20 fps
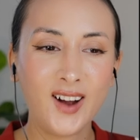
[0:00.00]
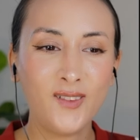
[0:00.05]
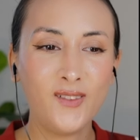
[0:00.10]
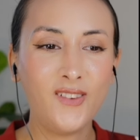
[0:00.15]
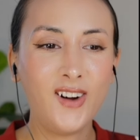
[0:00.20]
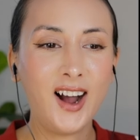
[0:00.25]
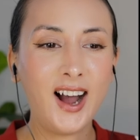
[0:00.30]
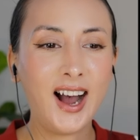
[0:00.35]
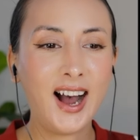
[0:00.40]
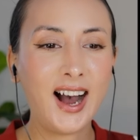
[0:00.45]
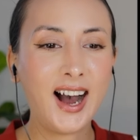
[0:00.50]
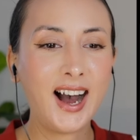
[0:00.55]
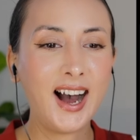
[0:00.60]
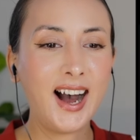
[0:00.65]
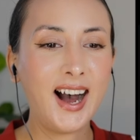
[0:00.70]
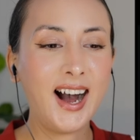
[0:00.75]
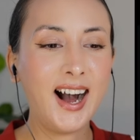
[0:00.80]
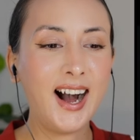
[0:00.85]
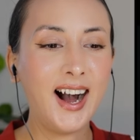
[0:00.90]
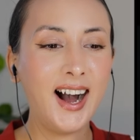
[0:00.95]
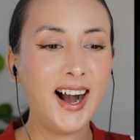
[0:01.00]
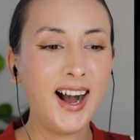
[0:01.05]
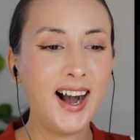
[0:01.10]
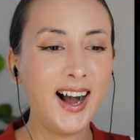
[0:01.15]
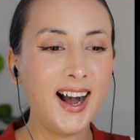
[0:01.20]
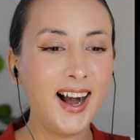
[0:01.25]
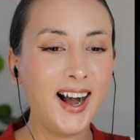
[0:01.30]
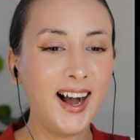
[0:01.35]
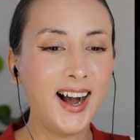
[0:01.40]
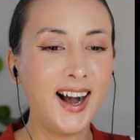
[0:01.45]

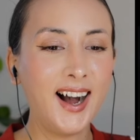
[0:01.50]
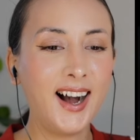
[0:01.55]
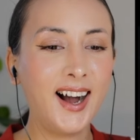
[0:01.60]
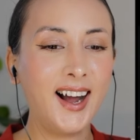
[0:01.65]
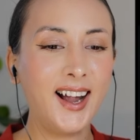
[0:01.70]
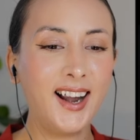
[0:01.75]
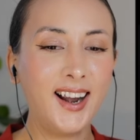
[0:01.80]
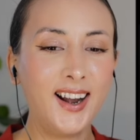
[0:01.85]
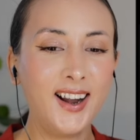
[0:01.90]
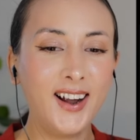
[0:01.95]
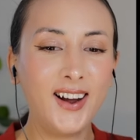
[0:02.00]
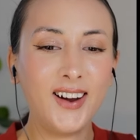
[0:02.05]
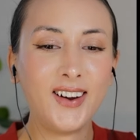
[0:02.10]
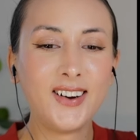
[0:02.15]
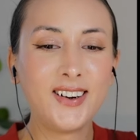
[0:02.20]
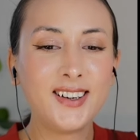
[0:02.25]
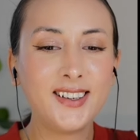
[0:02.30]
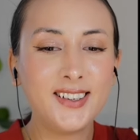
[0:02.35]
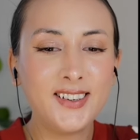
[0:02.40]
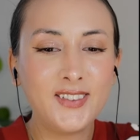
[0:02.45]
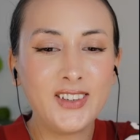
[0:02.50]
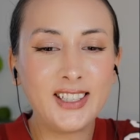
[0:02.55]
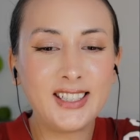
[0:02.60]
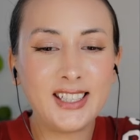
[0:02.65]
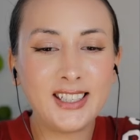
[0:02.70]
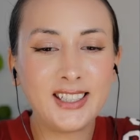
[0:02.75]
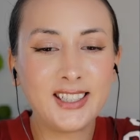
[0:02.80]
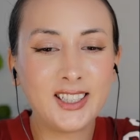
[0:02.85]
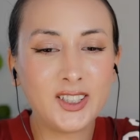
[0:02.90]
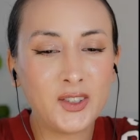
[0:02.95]
Wow! Oh, this
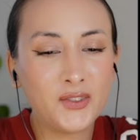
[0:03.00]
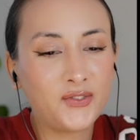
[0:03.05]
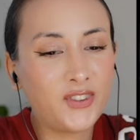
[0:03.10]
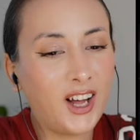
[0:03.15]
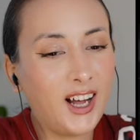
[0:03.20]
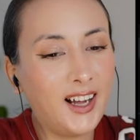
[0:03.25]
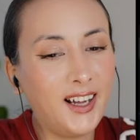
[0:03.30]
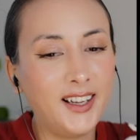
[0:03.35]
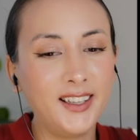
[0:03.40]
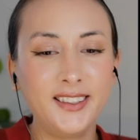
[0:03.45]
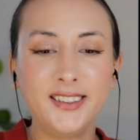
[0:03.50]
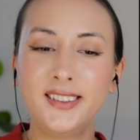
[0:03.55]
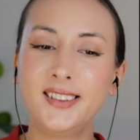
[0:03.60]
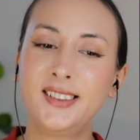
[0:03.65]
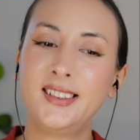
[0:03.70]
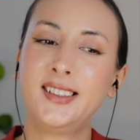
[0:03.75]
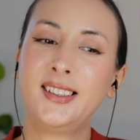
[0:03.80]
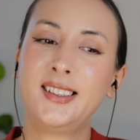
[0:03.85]
is so fun!